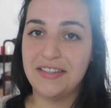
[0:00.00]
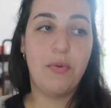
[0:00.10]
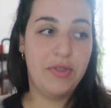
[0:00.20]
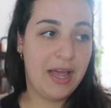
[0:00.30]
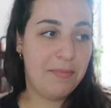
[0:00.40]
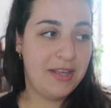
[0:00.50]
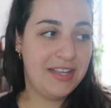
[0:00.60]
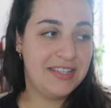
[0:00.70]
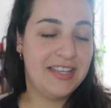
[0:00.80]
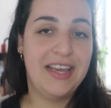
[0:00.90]
But with that being
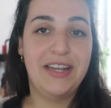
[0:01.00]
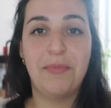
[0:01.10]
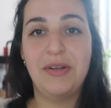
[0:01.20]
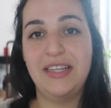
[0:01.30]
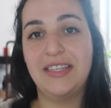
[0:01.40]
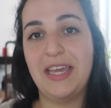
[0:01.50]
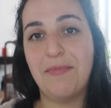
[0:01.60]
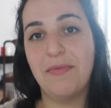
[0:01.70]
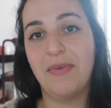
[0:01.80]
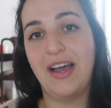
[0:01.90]
said, please keep
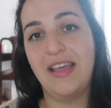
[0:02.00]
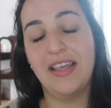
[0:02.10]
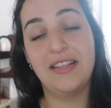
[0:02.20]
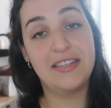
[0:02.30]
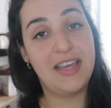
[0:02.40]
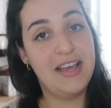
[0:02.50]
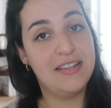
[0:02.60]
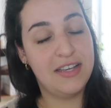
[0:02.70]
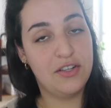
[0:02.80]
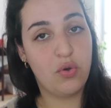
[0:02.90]
in mind that this case
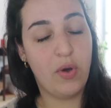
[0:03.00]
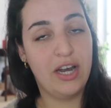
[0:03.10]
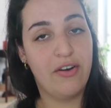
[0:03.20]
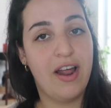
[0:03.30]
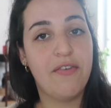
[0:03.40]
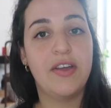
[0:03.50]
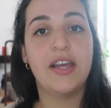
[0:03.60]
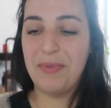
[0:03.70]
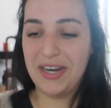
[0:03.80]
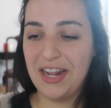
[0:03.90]
is quite graphic,
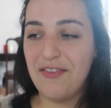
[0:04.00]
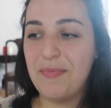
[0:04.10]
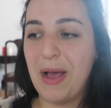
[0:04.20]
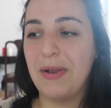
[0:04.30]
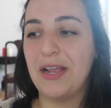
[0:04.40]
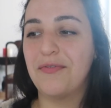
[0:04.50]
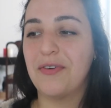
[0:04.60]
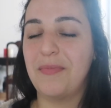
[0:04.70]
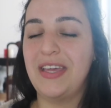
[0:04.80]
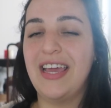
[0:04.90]
but enough babbling from
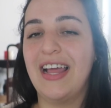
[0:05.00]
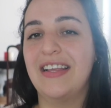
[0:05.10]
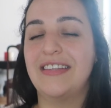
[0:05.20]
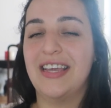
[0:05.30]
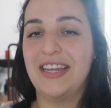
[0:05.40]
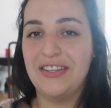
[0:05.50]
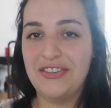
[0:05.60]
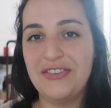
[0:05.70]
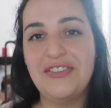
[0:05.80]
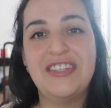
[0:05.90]
me, and let's get into